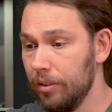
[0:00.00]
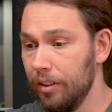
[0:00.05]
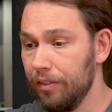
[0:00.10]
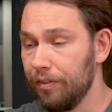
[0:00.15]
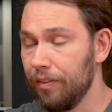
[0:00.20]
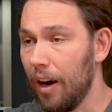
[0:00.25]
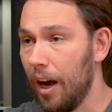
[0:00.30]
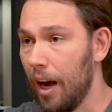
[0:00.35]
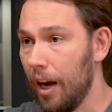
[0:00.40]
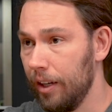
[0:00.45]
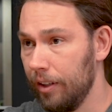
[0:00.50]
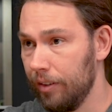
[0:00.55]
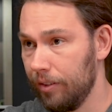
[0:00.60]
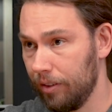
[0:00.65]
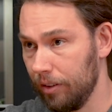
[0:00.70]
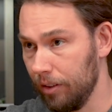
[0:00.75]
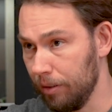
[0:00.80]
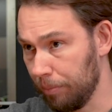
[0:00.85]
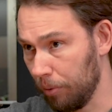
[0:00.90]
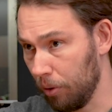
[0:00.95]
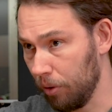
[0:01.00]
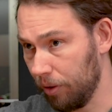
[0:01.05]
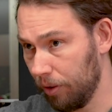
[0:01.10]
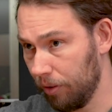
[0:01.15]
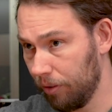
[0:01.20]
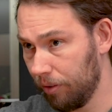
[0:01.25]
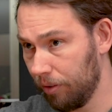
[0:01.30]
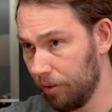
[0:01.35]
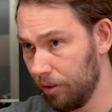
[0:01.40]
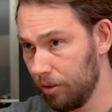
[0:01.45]
defines the
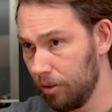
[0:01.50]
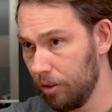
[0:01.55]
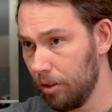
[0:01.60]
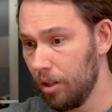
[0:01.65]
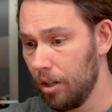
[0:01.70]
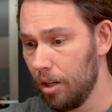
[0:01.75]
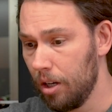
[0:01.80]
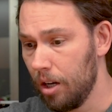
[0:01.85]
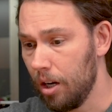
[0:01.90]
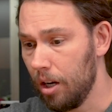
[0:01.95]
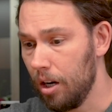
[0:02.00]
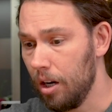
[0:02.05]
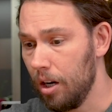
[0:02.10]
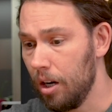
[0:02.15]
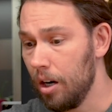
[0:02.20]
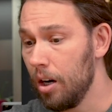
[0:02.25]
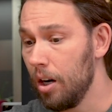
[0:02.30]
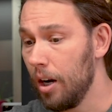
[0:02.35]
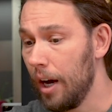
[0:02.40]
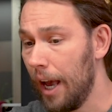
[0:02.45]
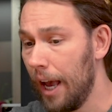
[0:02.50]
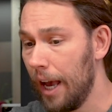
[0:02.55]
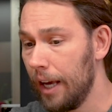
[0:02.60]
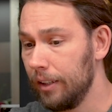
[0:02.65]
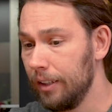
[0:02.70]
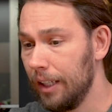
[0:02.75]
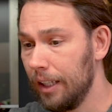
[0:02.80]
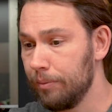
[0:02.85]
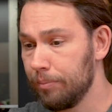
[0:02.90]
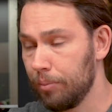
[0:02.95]
process,
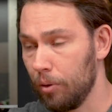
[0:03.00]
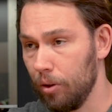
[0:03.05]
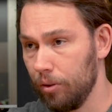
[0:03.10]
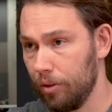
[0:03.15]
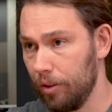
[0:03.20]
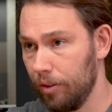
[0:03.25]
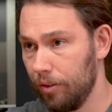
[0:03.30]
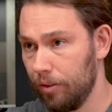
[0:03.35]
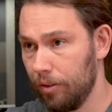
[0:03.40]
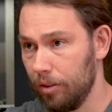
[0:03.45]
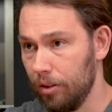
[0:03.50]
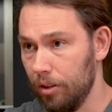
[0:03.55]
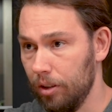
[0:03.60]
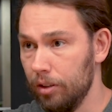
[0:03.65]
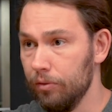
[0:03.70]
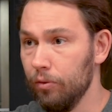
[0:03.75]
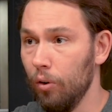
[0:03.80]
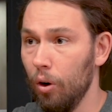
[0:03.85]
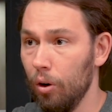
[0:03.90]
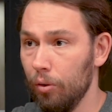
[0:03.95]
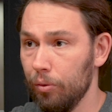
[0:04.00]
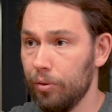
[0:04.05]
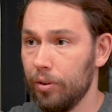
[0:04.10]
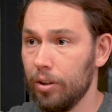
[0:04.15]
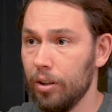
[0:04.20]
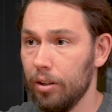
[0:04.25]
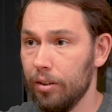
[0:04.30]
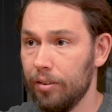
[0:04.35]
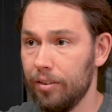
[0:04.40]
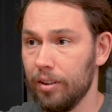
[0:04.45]
and that process
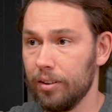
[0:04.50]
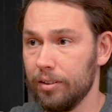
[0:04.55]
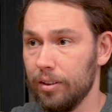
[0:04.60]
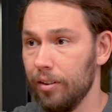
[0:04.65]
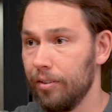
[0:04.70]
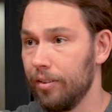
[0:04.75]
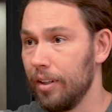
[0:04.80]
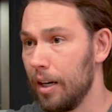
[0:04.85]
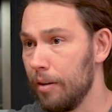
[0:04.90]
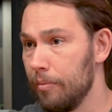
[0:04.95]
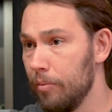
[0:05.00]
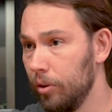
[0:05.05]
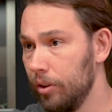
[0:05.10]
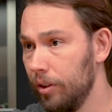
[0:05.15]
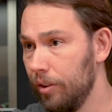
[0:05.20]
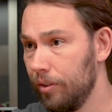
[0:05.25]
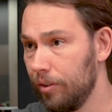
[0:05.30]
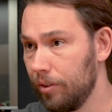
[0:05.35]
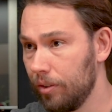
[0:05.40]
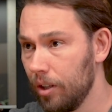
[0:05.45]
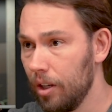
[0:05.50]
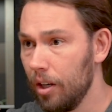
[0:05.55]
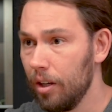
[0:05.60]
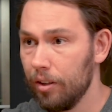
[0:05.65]
involves certain ceremonies,